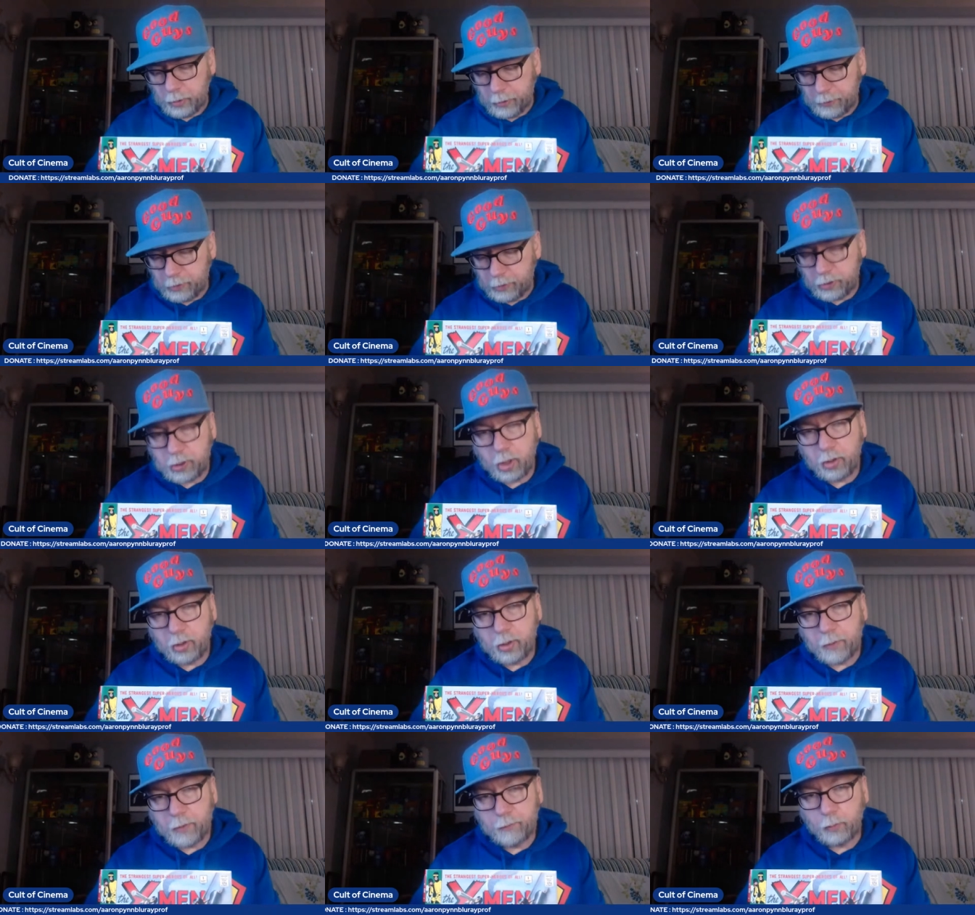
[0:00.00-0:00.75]

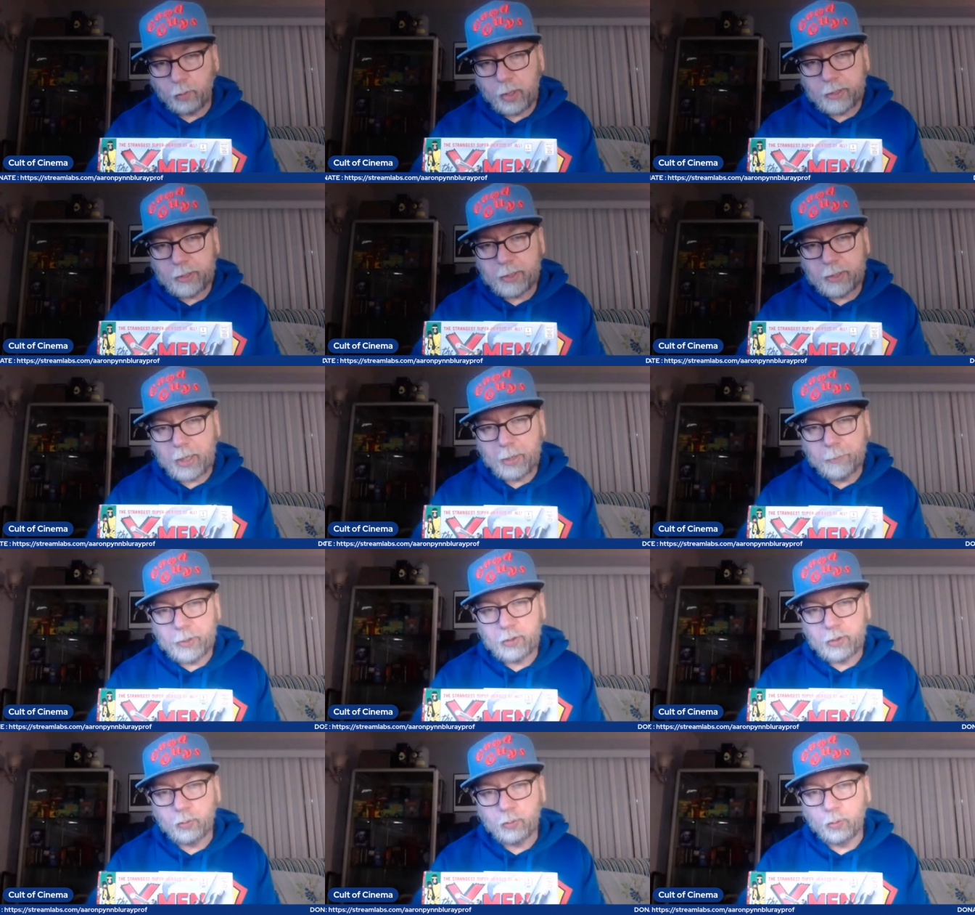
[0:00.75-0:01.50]
start of the Roy
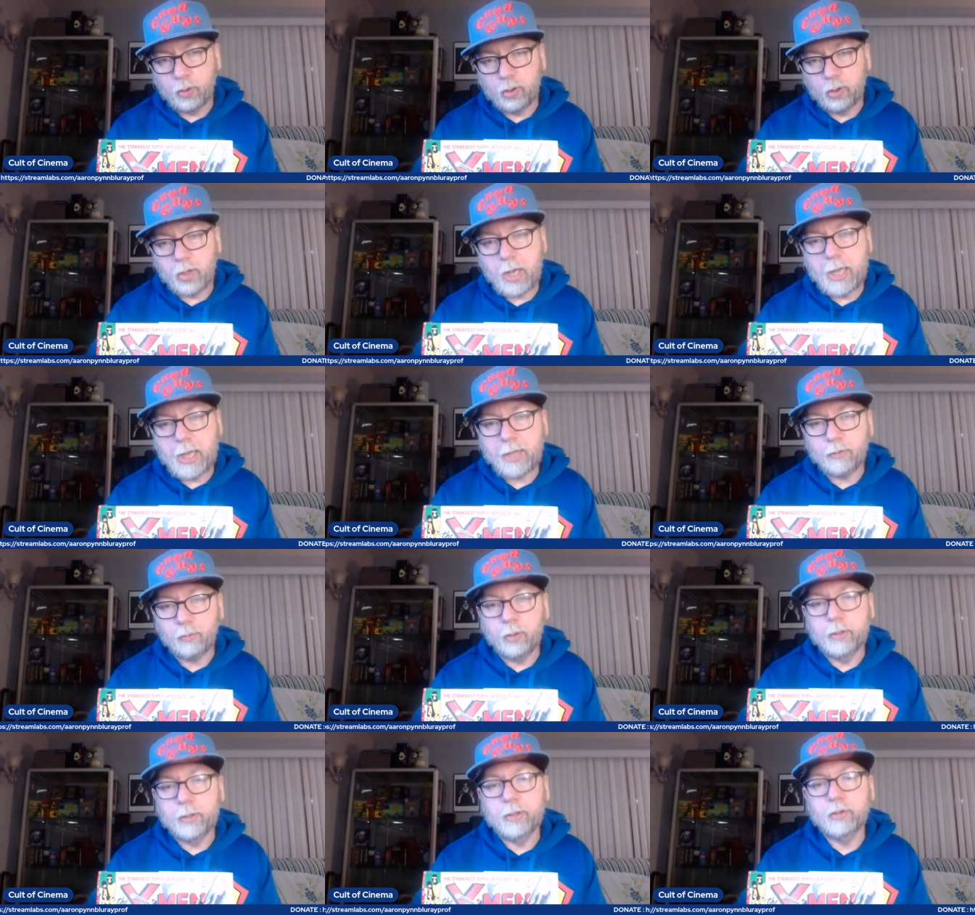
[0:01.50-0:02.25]
Thomas Werner
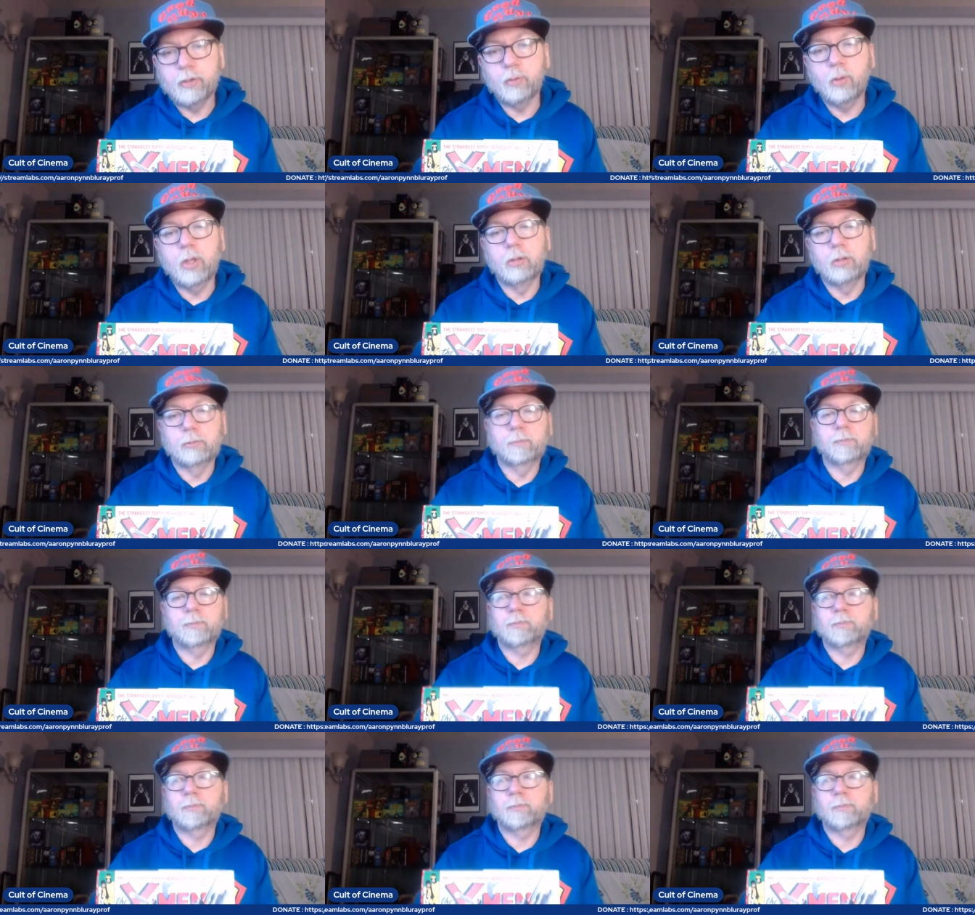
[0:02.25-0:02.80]
Hoth run as well.